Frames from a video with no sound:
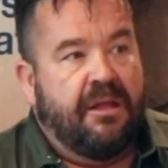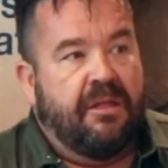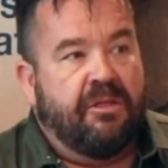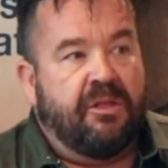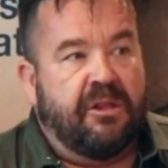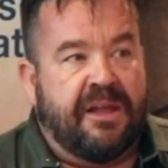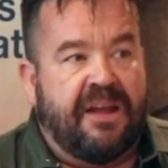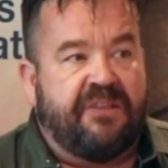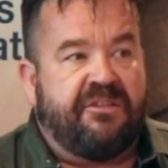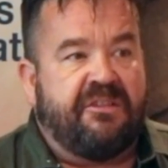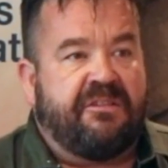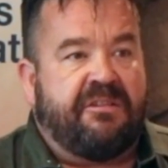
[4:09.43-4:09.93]
The
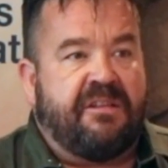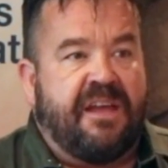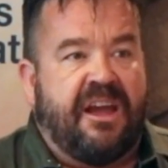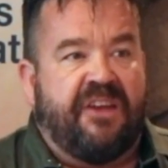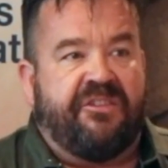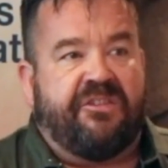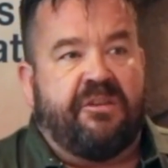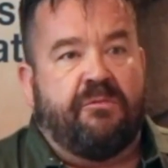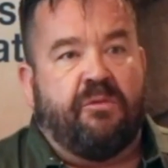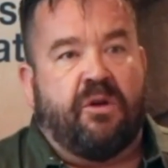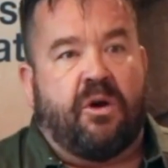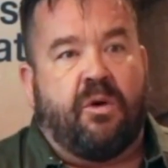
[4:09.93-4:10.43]

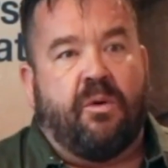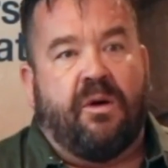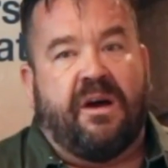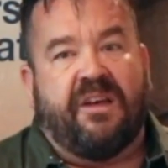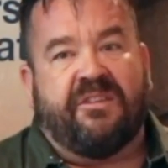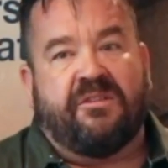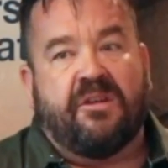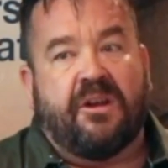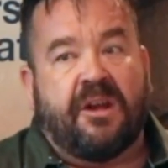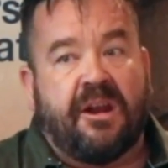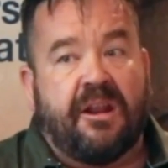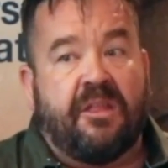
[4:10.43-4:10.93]
legislation
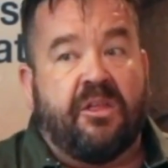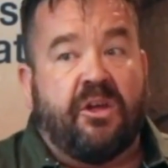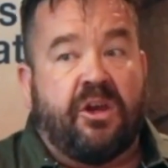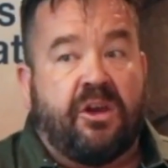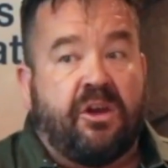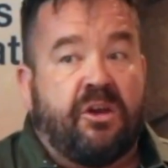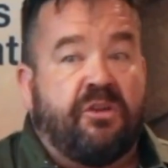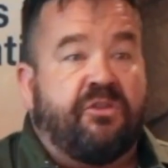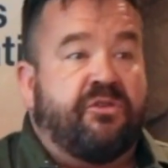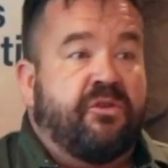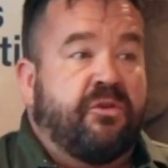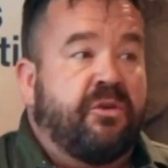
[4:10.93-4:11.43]
requires not only that
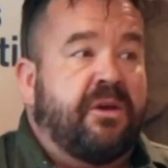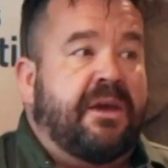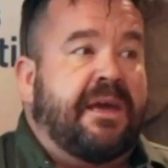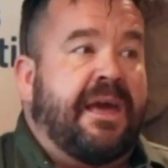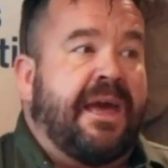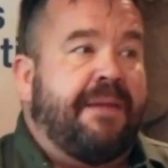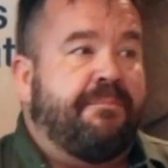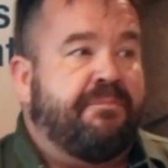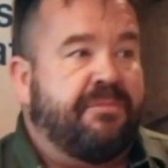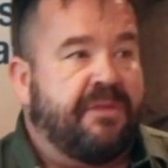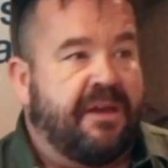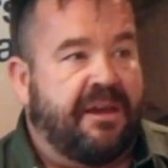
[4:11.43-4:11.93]
you do
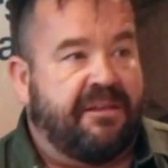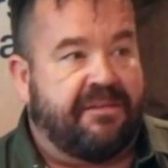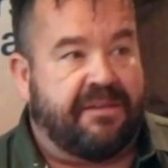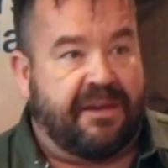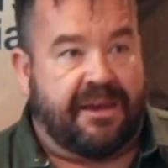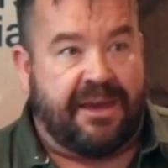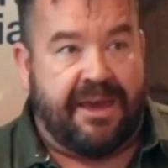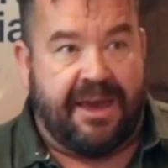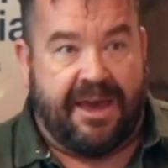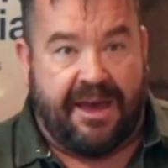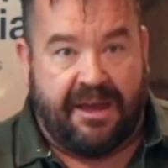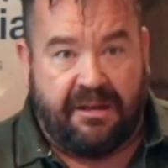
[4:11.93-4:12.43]
keep these
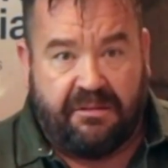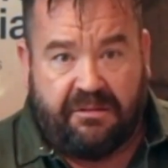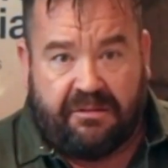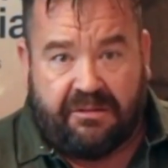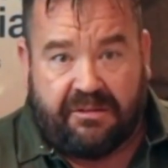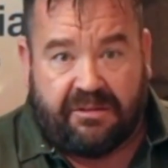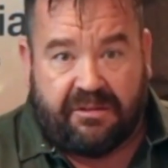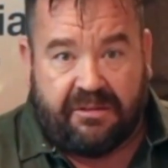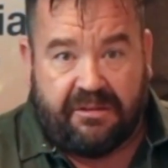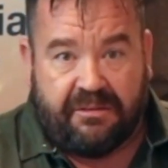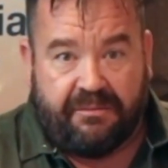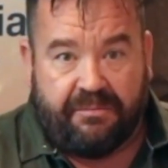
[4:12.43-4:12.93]

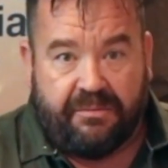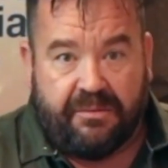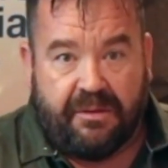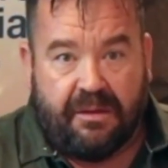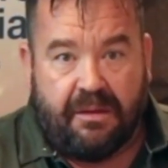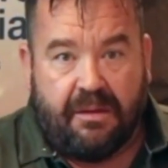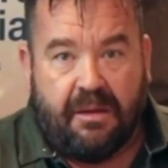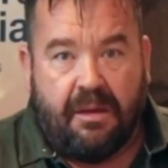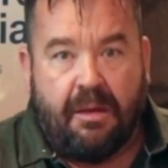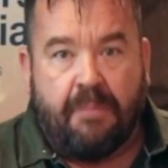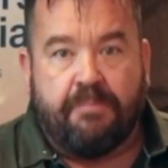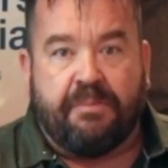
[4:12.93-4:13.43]
accounts,
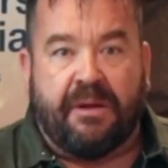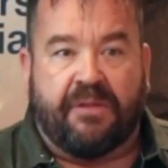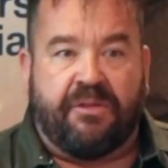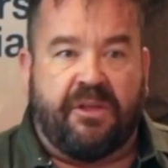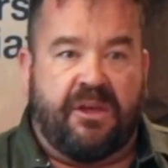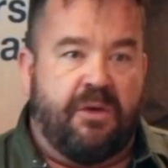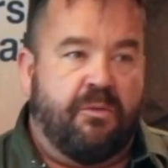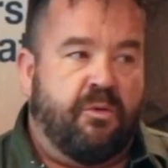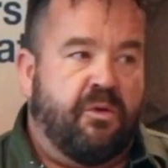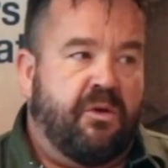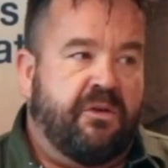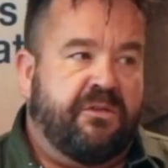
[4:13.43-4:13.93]
but
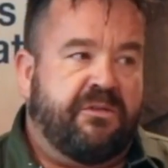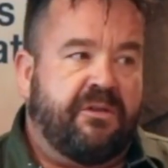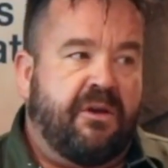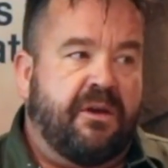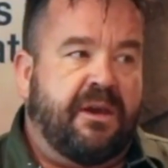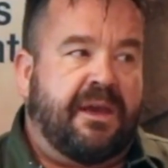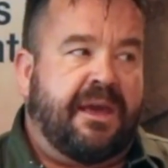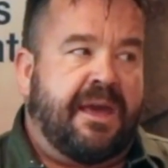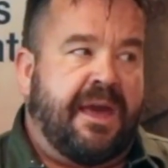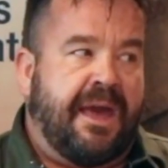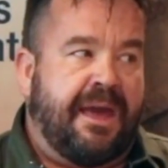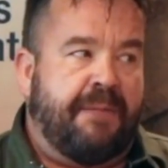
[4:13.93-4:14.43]
that you also
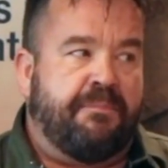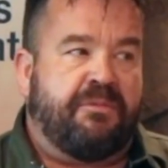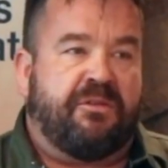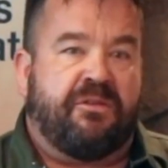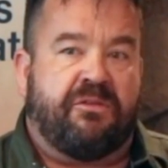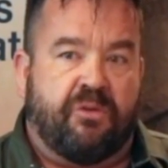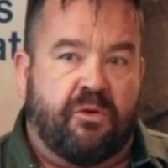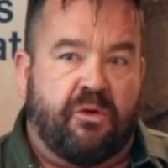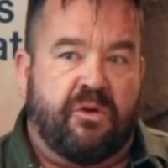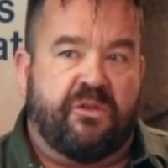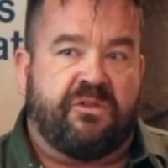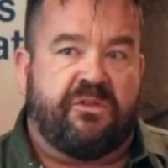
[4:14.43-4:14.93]
keep
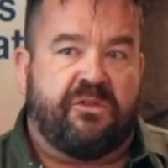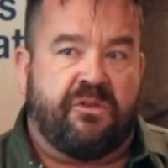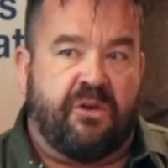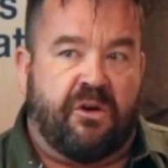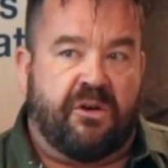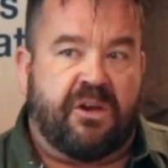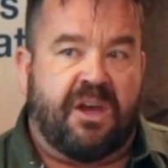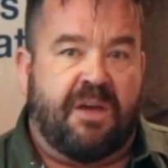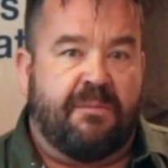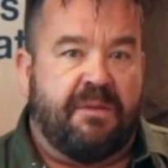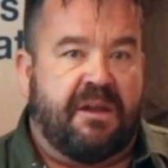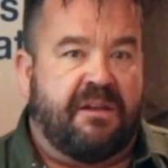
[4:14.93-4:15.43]
source
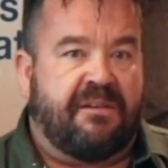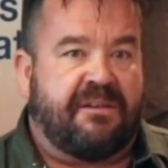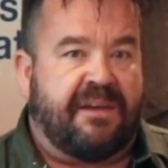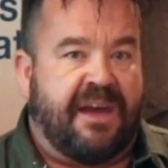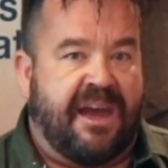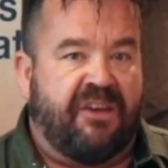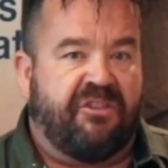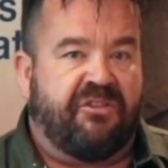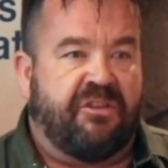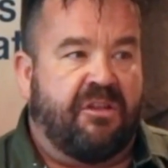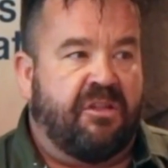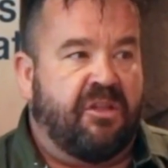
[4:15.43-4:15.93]

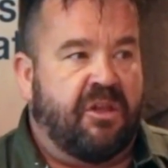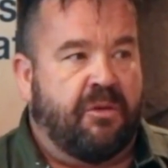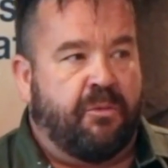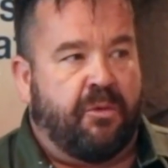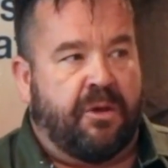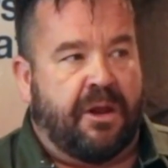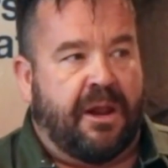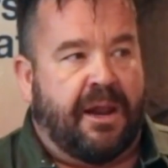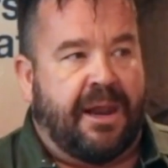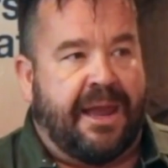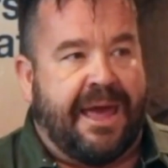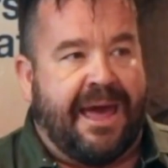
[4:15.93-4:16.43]
documentation that
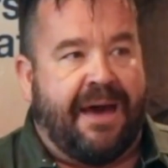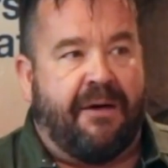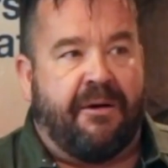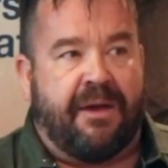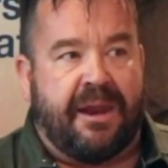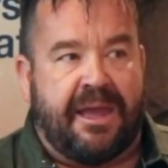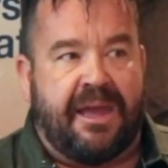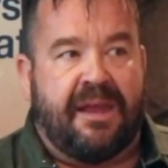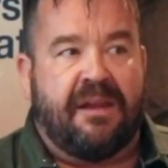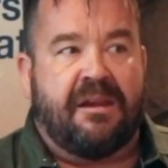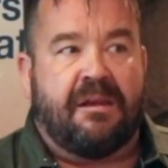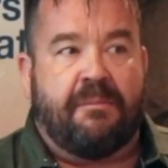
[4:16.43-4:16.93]
would allow an
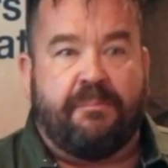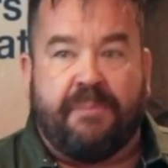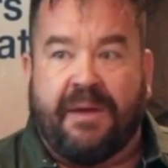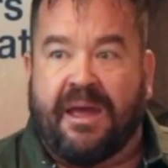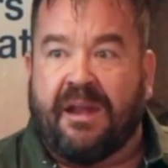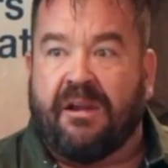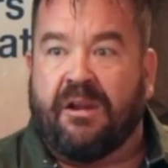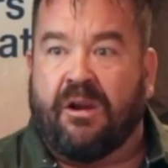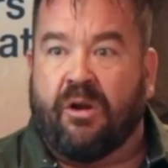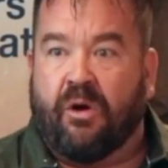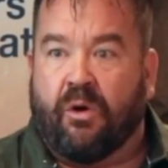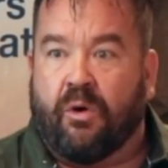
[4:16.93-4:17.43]

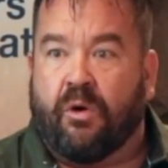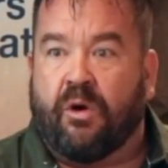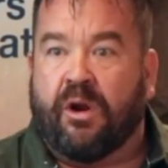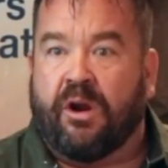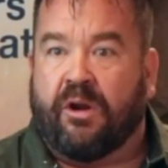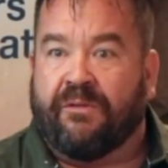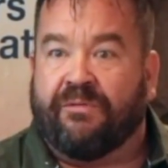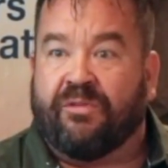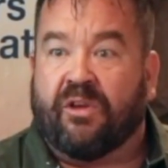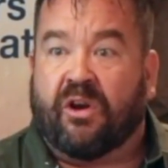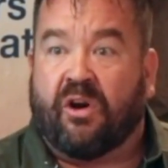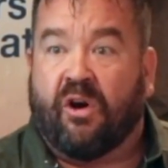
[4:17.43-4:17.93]
independent audit
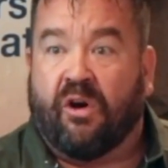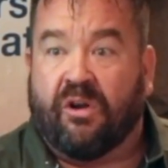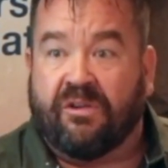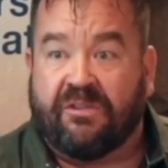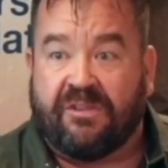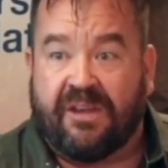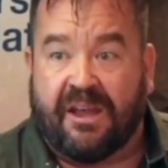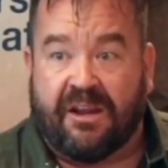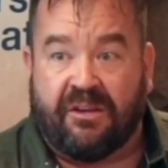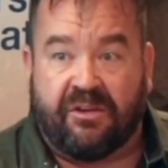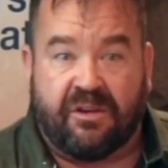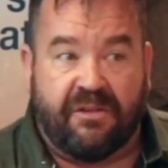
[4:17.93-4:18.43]
of the
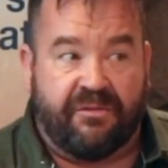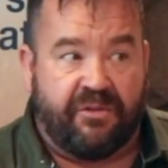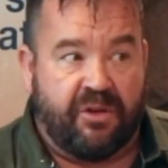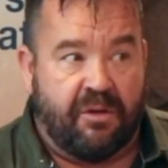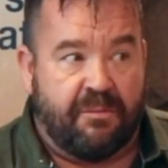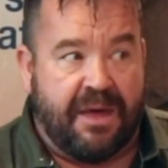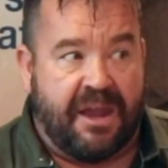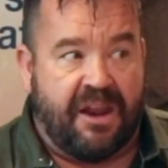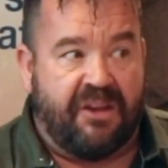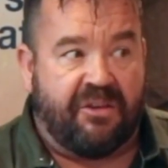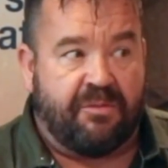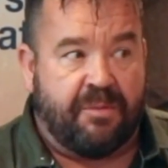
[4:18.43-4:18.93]
content of your
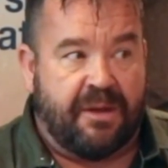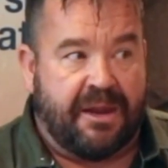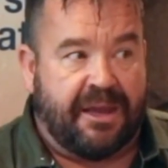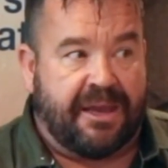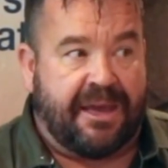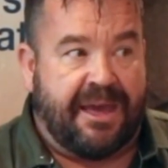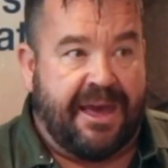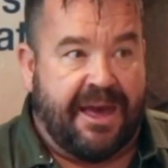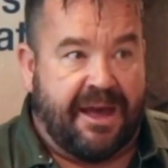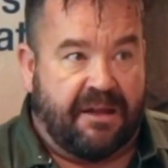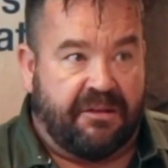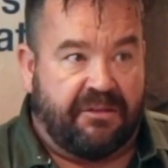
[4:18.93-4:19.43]
management
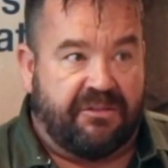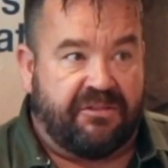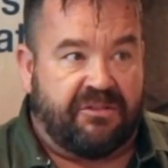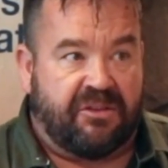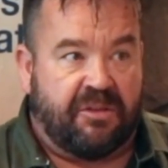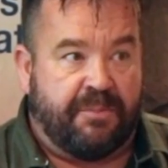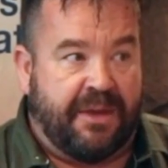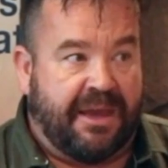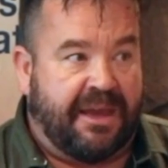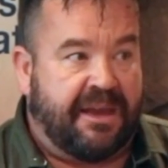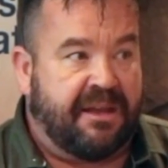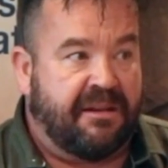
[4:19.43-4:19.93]
accounts to
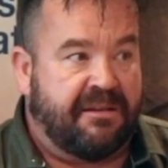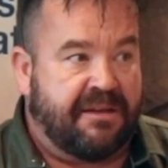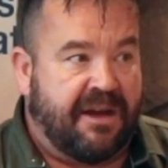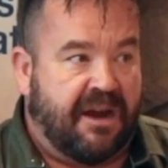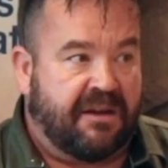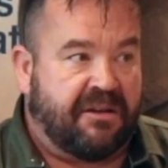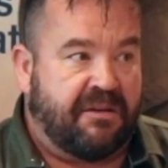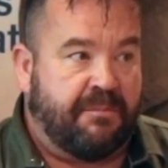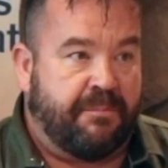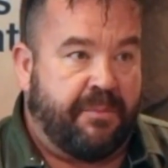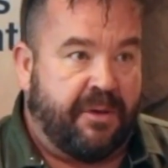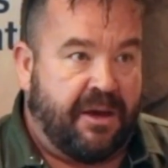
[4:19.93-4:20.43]
be
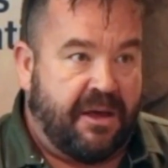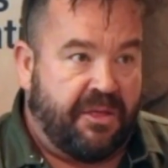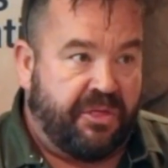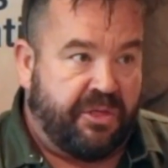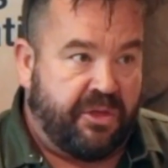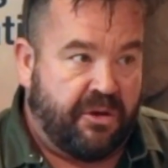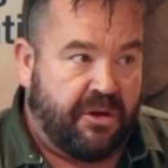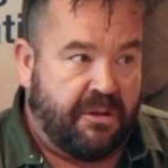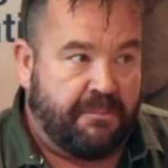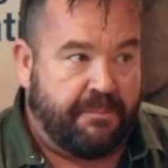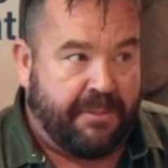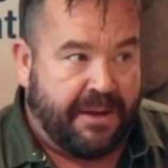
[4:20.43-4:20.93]
conducted by a
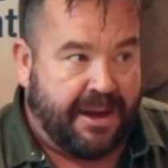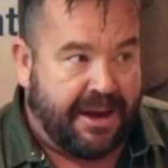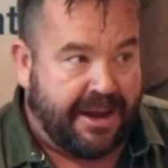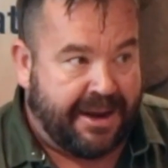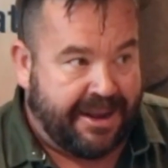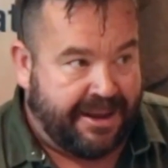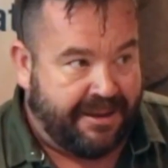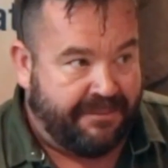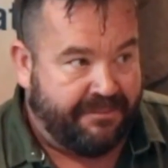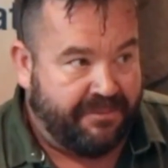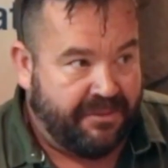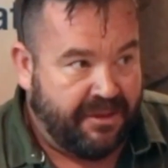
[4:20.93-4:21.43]
third party.